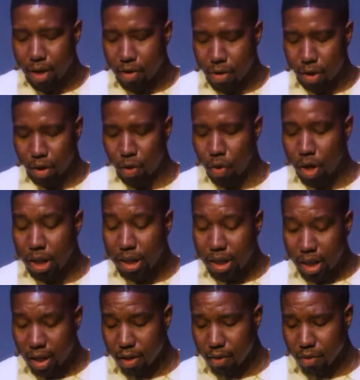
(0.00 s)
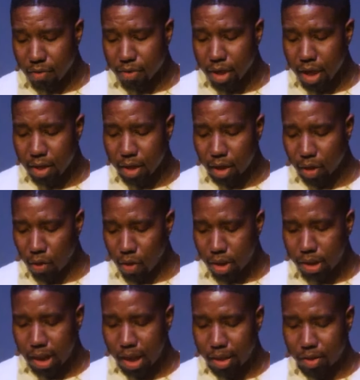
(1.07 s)
The Lord gives, and the
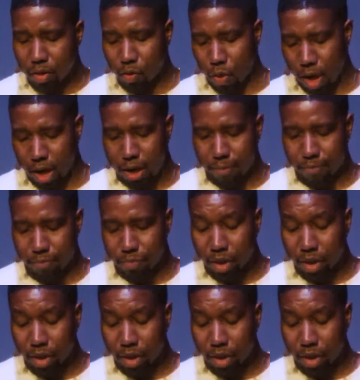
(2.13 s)
Lord takes away.